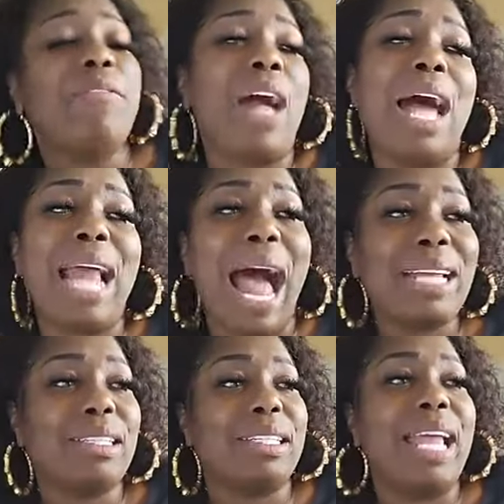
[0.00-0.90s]
of God,
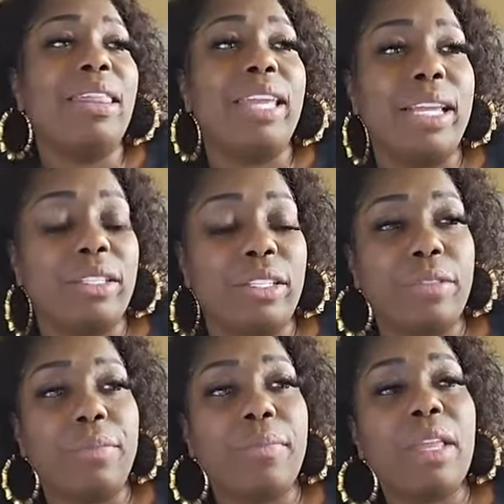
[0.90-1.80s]
I said this.
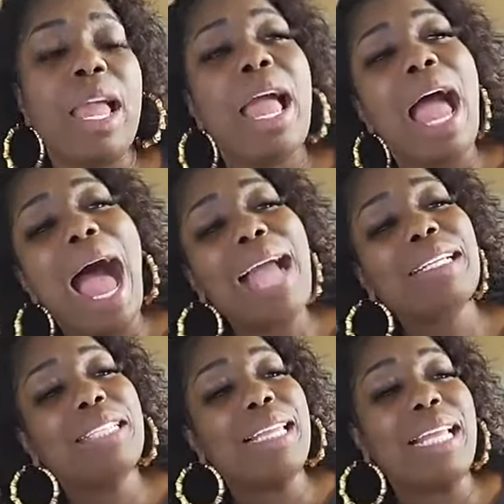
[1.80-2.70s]
I
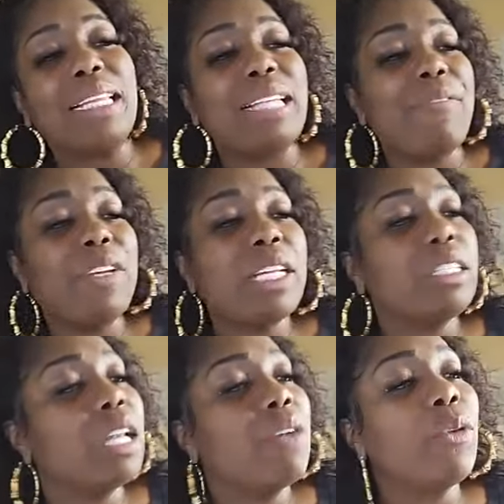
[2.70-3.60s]
said that the
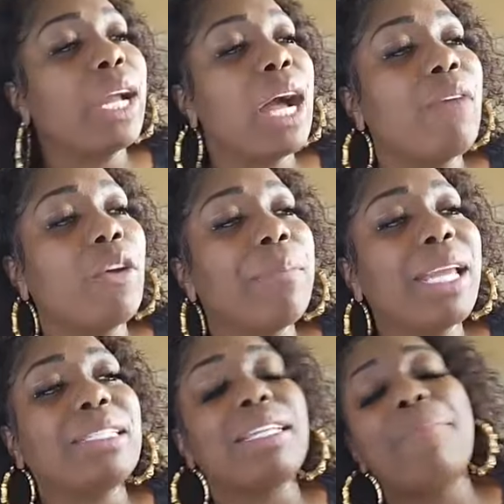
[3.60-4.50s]
definition of recover
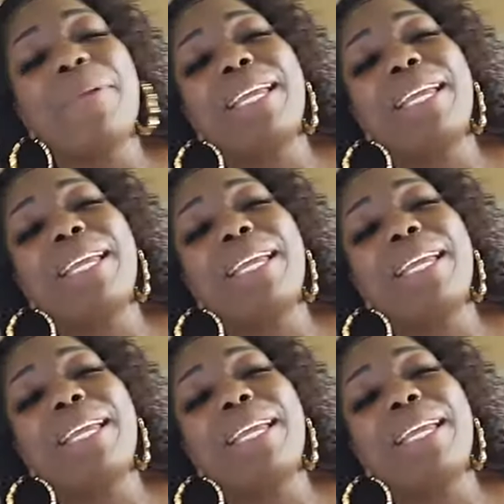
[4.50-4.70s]
means to be,